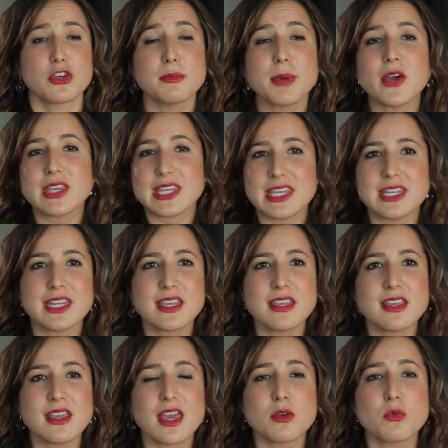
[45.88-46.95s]
good about
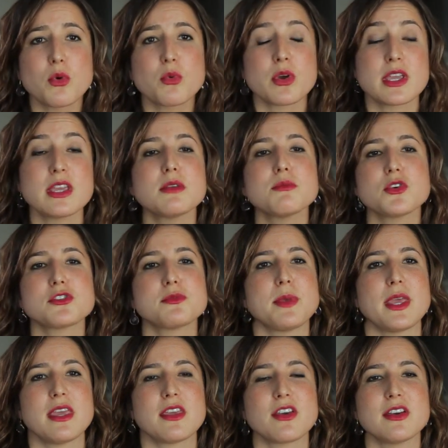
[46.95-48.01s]
eating and what were in most
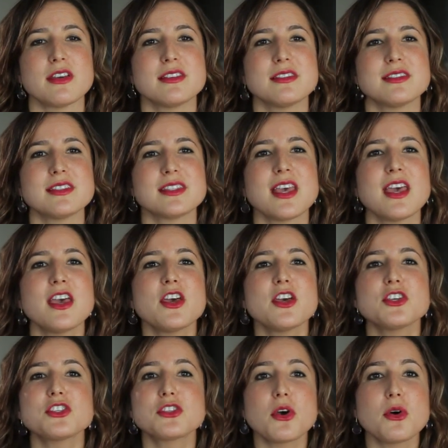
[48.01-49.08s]
baked goods.
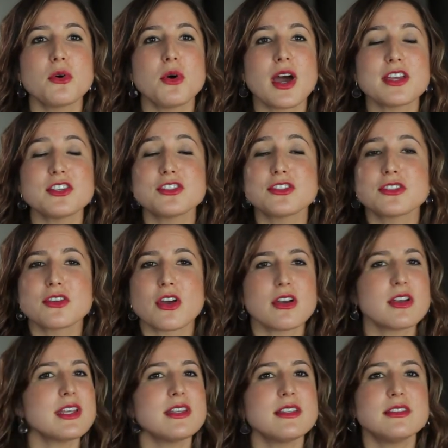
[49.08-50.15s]
So I
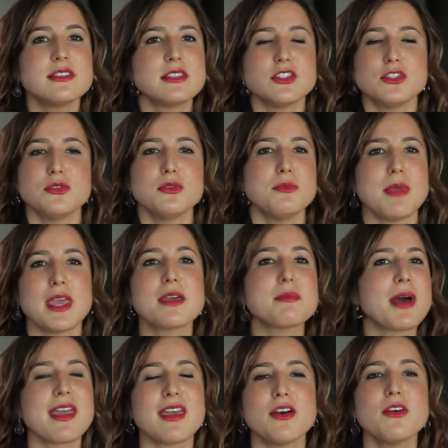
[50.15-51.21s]
started to make my